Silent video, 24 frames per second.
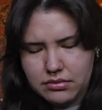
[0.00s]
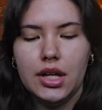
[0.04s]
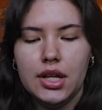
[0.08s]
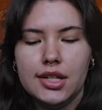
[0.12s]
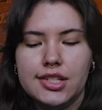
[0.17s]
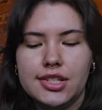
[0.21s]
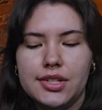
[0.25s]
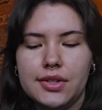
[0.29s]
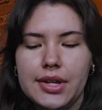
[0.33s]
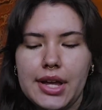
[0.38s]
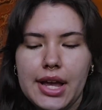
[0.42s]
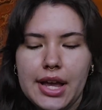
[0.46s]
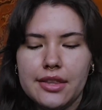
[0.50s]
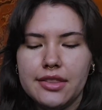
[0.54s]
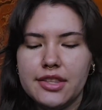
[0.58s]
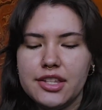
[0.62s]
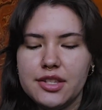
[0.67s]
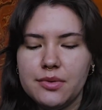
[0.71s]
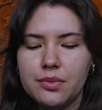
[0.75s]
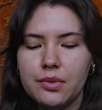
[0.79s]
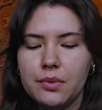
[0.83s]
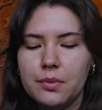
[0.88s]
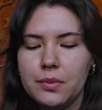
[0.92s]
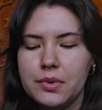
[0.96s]
So yeah,
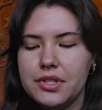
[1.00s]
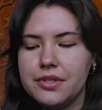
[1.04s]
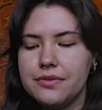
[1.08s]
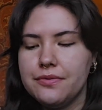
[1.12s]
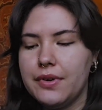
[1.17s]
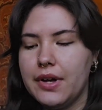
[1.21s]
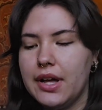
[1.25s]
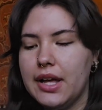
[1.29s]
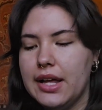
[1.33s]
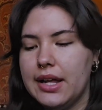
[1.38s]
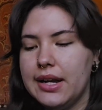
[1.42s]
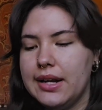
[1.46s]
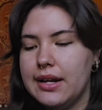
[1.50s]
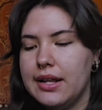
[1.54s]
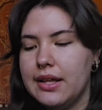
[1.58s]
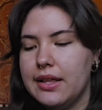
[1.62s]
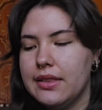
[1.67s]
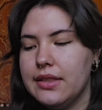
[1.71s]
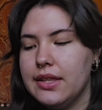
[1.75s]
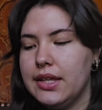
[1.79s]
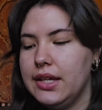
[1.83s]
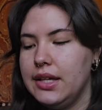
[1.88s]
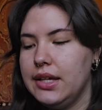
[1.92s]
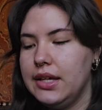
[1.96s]
this one was fun.
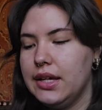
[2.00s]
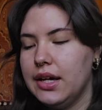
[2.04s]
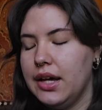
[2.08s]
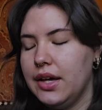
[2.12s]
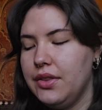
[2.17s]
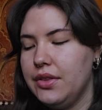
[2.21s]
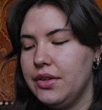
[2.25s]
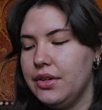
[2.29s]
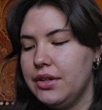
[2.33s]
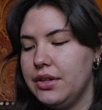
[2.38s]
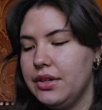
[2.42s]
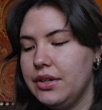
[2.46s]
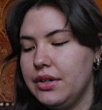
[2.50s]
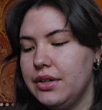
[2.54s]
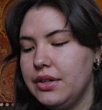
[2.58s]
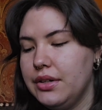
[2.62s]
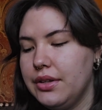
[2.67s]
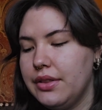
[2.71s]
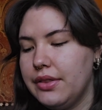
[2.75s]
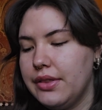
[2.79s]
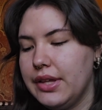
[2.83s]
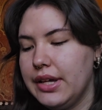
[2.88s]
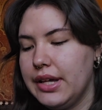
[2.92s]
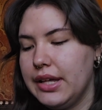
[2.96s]
The other
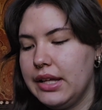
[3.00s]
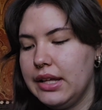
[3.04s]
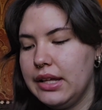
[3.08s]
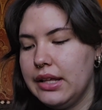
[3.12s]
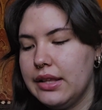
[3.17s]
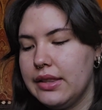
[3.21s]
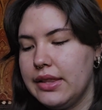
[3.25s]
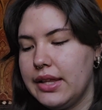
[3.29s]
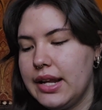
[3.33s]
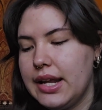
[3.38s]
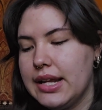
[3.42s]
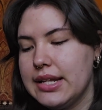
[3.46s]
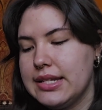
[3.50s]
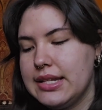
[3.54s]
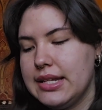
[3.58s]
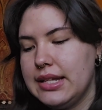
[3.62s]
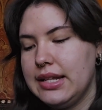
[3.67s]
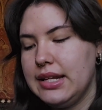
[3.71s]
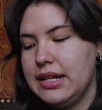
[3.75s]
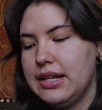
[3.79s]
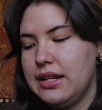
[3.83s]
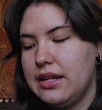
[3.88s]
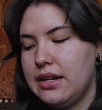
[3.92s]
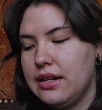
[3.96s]
thing that I
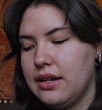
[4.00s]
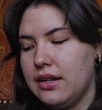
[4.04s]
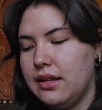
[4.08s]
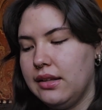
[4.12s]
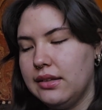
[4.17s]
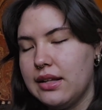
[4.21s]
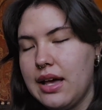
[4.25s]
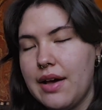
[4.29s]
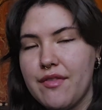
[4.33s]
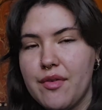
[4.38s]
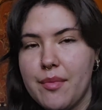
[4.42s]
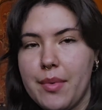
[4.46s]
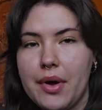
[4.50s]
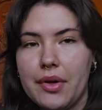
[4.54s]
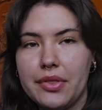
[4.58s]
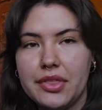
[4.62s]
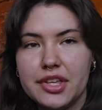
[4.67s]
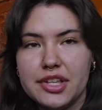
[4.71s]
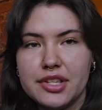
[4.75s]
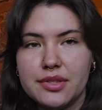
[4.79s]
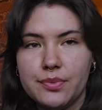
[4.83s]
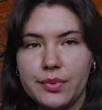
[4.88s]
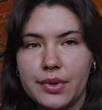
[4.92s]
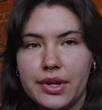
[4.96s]
didn't love about
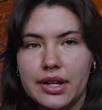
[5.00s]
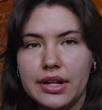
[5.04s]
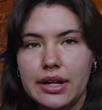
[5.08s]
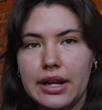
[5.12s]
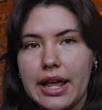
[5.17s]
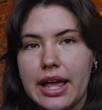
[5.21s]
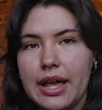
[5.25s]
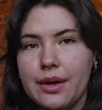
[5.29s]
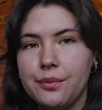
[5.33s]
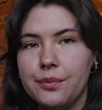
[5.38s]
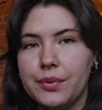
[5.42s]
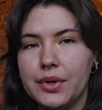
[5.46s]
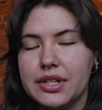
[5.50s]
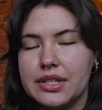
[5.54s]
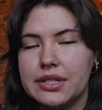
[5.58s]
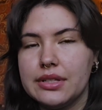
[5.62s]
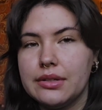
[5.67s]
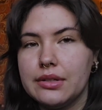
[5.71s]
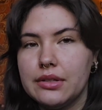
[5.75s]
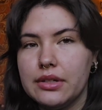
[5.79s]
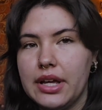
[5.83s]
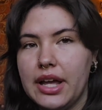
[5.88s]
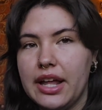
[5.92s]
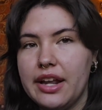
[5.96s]
this one, and what
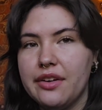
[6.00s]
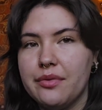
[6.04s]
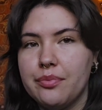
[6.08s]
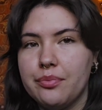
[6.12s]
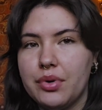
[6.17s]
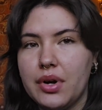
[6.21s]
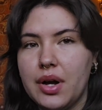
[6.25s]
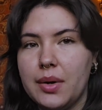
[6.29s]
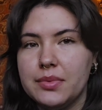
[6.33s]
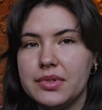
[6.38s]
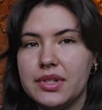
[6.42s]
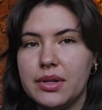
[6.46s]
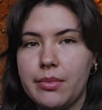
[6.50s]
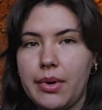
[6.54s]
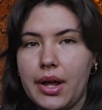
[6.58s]
kind of prompted